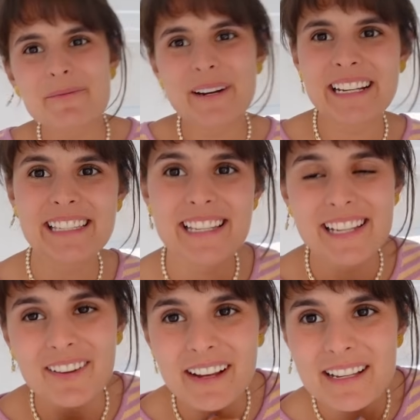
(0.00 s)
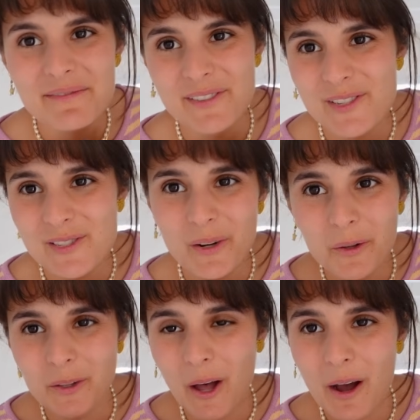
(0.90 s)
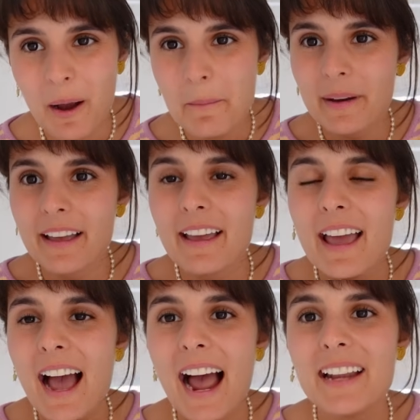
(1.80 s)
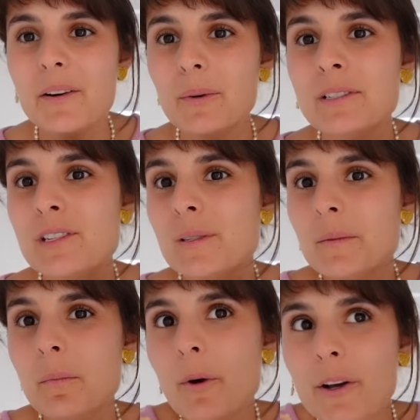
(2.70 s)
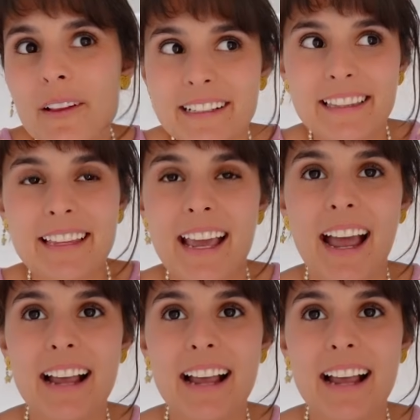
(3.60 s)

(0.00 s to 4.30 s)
been waiting to tell you guys for so long, but I didn't want to spoil anything.